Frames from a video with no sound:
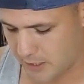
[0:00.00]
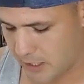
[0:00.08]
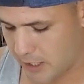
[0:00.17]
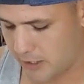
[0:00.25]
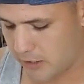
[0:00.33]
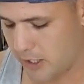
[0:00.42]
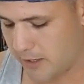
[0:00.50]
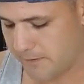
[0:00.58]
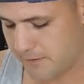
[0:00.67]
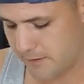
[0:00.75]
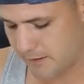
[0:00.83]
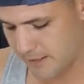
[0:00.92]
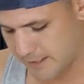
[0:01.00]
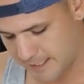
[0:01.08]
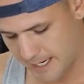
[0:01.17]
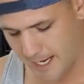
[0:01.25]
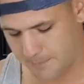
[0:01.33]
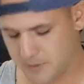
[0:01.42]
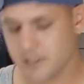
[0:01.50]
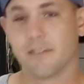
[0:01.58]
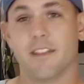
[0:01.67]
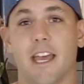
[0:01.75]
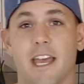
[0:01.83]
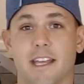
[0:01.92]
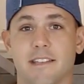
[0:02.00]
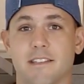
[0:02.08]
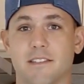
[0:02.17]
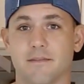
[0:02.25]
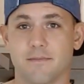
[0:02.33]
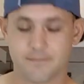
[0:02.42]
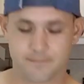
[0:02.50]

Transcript: cut off the tops of the heads,